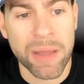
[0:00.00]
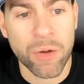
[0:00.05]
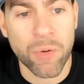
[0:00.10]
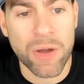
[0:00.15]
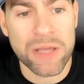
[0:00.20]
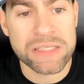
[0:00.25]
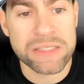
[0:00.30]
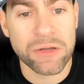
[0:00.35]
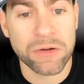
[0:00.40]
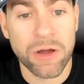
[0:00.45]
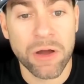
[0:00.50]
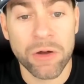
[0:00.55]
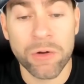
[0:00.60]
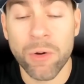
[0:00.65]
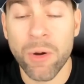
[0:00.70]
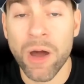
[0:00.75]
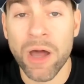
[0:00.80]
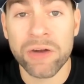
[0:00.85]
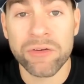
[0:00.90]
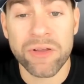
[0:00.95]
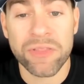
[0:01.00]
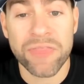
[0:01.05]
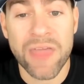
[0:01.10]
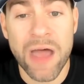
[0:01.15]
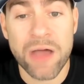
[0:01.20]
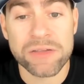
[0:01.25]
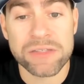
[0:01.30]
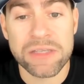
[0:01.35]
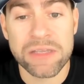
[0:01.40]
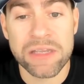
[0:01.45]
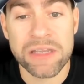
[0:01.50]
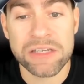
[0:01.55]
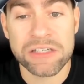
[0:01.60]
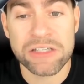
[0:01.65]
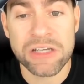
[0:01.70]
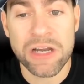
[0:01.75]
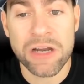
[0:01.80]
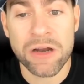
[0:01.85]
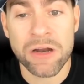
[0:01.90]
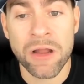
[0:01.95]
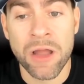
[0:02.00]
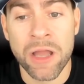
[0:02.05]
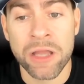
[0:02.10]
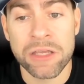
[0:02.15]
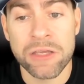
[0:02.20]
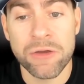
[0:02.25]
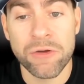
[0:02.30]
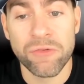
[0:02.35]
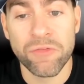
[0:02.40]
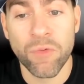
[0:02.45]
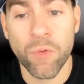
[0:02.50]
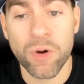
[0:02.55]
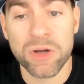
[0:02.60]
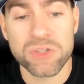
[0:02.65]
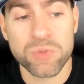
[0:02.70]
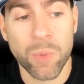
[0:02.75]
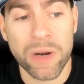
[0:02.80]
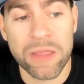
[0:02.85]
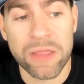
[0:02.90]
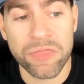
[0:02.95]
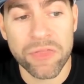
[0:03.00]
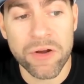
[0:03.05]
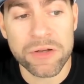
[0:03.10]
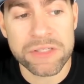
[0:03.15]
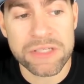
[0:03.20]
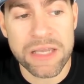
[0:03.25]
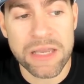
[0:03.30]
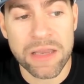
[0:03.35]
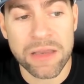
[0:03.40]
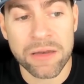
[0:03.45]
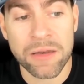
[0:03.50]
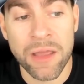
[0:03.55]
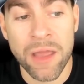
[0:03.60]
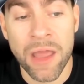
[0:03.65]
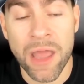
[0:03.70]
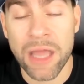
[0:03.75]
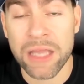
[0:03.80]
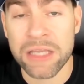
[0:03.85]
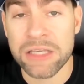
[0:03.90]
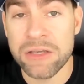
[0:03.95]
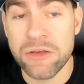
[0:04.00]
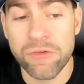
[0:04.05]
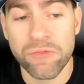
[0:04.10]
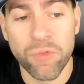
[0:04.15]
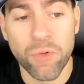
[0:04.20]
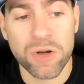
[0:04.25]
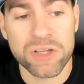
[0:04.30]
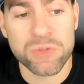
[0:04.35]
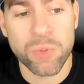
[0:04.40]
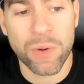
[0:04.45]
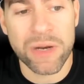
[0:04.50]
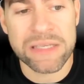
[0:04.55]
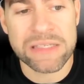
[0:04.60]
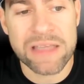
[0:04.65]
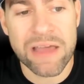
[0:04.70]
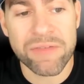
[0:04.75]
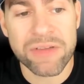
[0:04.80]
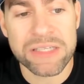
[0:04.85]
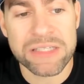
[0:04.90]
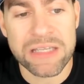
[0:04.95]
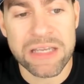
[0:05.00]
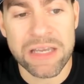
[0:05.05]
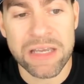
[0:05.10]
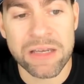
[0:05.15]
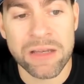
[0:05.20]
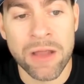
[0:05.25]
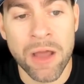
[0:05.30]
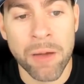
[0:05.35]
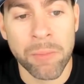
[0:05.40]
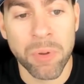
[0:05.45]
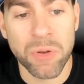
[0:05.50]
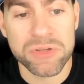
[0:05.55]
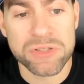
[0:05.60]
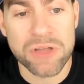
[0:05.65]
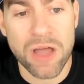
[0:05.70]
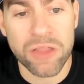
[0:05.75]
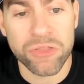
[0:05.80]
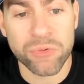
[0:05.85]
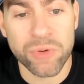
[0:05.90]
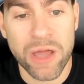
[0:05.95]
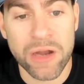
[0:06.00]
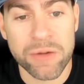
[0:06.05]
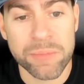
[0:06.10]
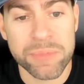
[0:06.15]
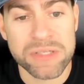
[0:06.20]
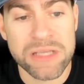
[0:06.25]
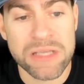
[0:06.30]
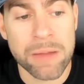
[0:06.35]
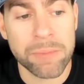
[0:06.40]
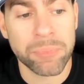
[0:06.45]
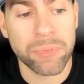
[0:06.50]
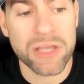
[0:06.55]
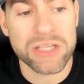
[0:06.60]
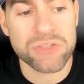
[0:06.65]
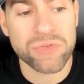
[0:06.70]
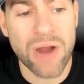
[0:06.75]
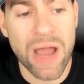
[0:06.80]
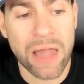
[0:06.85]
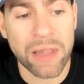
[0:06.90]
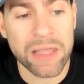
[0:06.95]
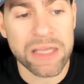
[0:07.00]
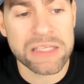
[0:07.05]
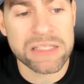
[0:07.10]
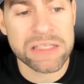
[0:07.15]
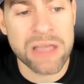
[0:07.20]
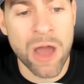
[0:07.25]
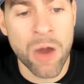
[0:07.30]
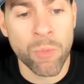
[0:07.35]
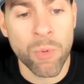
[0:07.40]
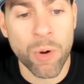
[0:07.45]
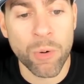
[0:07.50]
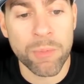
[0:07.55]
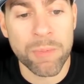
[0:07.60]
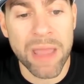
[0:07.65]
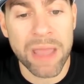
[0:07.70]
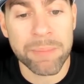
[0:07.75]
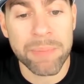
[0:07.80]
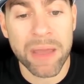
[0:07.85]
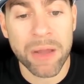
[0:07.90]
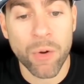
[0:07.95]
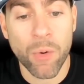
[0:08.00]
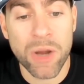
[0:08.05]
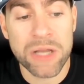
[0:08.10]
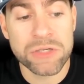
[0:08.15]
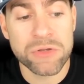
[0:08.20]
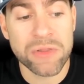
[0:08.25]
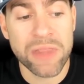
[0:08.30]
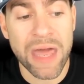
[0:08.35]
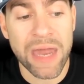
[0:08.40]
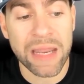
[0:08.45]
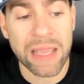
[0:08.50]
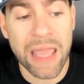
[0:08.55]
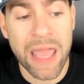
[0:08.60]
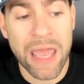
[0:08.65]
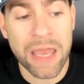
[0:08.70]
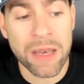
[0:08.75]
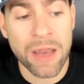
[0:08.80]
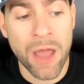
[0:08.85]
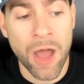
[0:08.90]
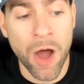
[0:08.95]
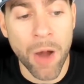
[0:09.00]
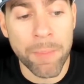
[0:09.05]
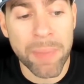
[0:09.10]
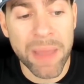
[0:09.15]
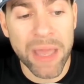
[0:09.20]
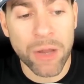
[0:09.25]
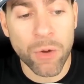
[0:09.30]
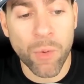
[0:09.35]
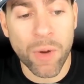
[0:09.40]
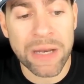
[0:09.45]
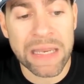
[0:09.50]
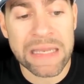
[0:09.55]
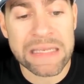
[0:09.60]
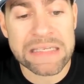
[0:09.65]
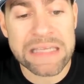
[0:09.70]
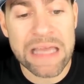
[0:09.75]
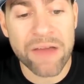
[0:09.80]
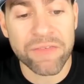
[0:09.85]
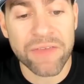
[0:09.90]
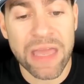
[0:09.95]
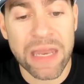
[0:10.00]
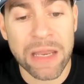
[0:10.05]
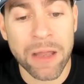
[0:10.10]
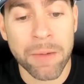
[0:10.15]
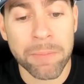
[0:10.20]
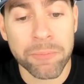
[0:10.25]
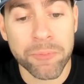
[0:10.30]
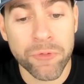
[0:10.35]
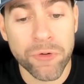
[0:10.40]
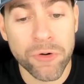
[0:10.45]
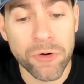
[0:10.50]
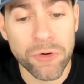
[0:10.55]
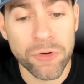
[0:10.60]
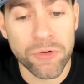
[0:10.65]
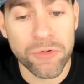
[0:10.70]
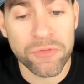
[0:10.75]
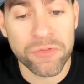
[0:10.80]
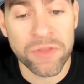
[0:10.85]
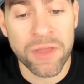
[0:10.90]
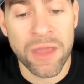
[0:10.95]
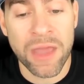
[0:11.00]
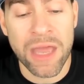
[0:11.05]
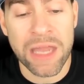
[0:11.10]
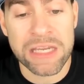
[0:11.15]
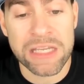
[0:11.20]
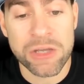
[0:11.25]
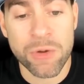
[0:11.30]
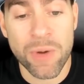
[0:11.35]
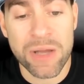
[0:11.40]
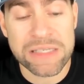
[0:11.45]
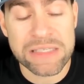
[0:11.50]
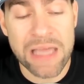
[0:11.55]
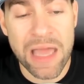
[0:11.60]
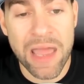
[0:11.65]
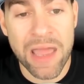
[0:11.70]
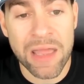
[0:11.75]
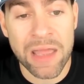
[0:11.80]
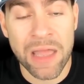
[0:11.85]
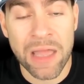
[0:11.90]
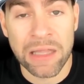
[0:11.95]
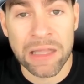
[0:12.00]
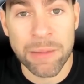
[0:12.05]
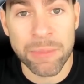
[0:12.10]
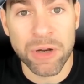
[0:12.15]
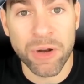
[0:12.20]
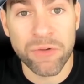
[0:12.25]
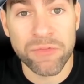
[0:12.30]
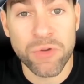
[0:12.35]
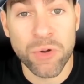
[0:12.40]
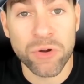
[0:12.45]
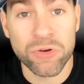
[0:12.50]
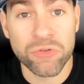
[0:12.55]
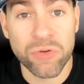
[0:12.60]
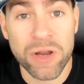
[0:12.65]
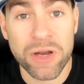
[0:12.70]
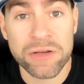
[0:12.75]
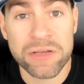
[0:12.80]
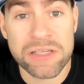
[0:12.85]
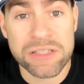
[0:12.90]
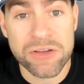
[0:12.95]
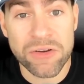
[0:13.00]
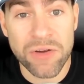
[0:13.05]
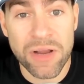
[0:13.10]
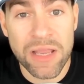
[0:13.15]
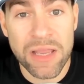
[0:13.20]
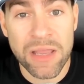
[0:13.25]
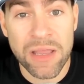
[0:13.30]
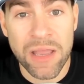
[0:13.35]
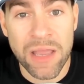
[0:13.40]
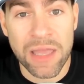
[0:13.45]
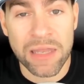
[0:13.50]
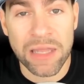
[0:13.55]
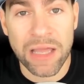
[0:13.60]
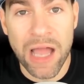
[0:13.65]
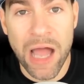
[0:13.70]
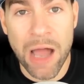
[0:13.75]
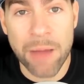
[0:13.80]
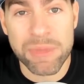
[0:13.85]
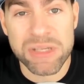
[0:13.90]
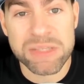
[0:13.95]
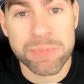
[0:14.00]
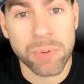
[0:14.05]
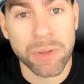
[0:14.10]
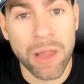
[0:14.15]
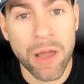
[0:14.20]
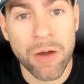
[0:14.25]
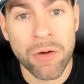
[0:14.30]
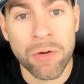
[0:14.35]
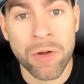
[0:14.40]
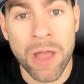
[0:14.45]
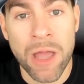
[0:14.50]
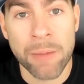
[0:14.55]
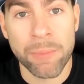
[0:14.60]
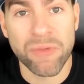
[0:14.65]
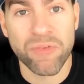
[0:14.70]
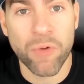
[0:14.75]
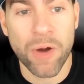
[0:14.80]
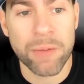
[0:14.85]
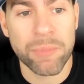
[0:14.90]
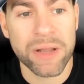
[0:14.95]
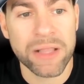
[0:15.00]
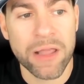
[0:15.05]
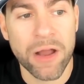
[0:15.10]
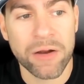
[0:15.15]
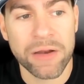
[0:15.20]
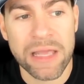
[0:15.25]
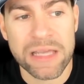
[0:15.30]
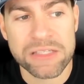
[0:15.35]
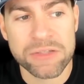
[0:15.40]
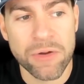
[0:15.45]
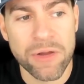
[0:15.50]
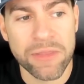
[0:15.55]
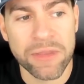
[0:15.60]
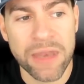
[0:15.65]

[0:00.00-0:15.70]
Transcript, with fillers: Bitcoin's still going to 100,000 this year. Q4 2013 and Q4 2017 both saw 300% plus rallies. What would make Bitcoin do that again? A Bitcoin ETF getting approved in the USA. Let me know if you agree or disagree in the comments below. And before I break down our next story